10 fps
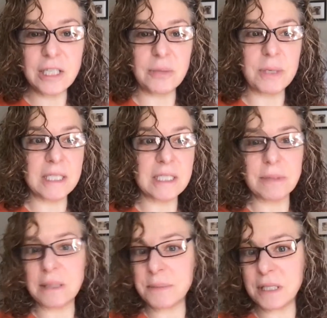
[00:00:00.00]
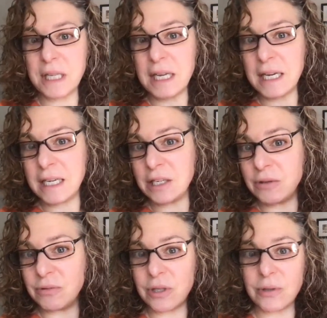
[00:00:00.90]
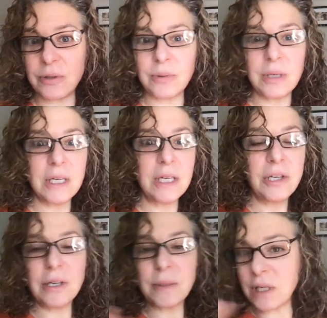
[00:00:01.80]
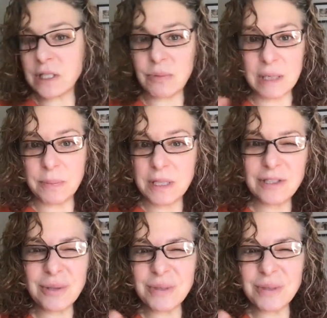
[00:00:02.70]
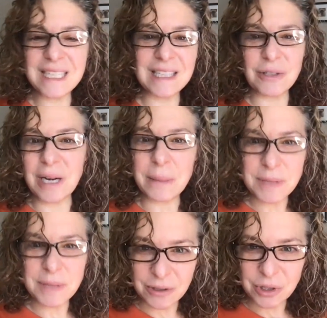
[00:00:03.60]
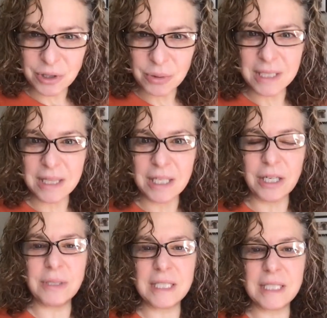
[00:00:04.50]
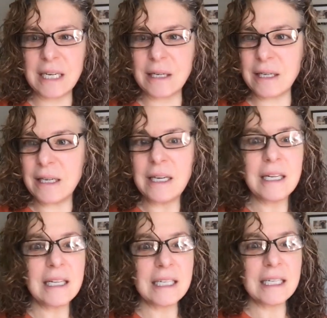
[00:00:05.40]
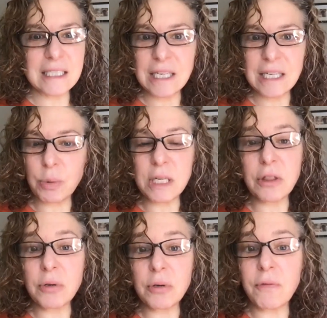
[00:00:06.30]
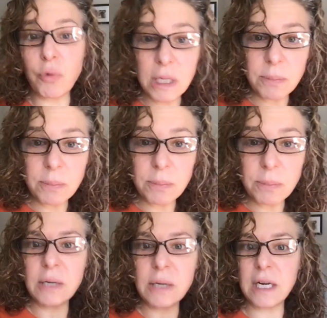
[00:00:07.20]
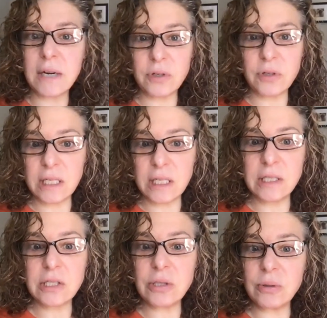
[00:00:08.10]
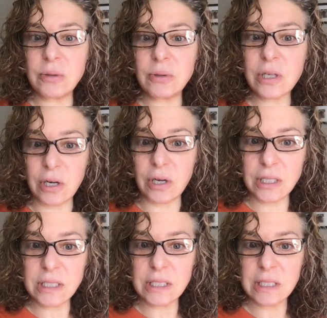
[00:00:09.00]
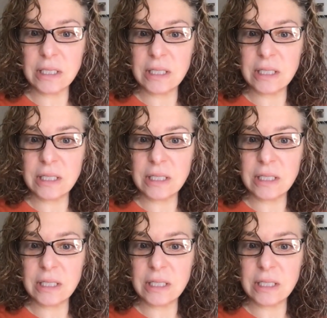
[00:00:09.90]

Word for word: You buy something online, you know you can price around, but there's always like a little upsell to it. They always add a, let's say 10, 20, 30, 40%, whatever it is to the cost.